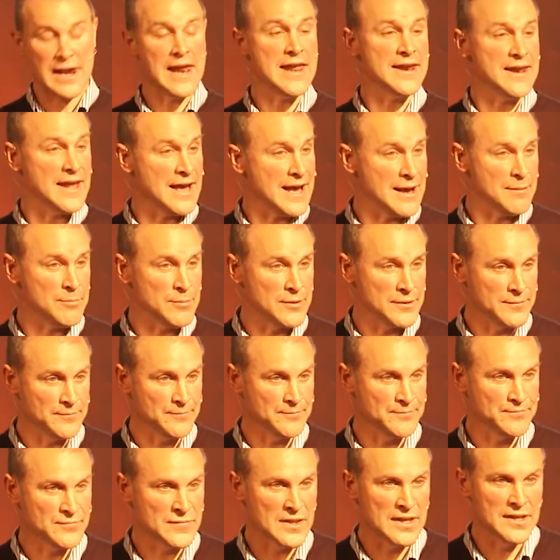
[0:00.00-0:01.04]
let it happen.
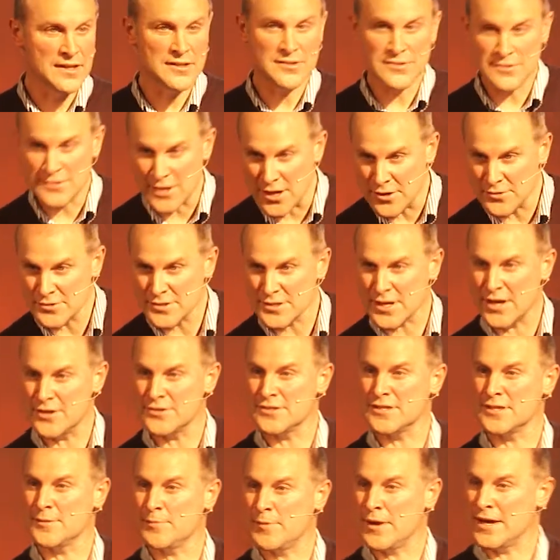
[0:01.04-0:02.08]
Don't go
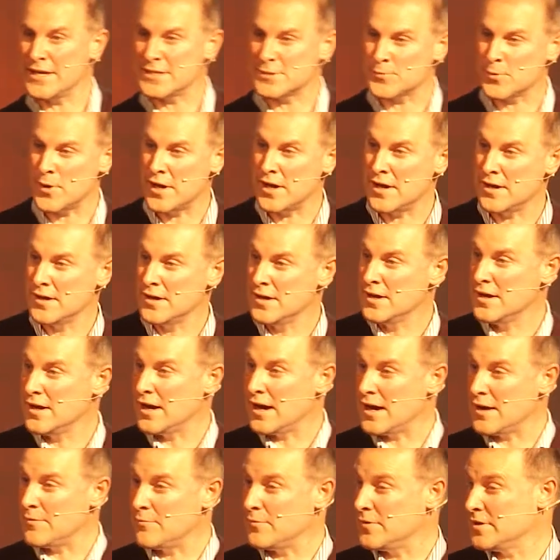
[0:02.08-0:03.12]
to the place where,
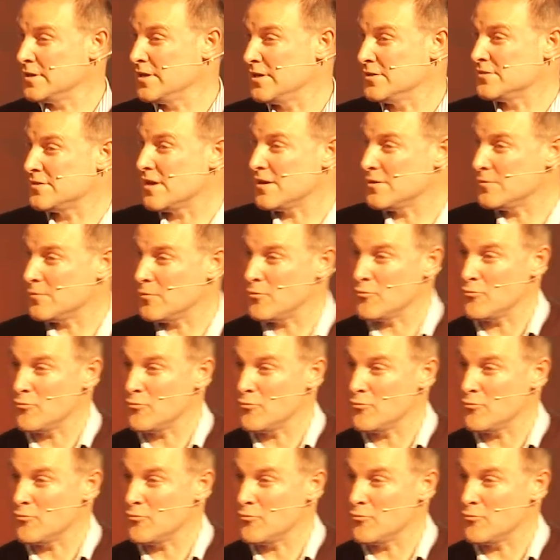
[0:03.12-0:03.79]
don't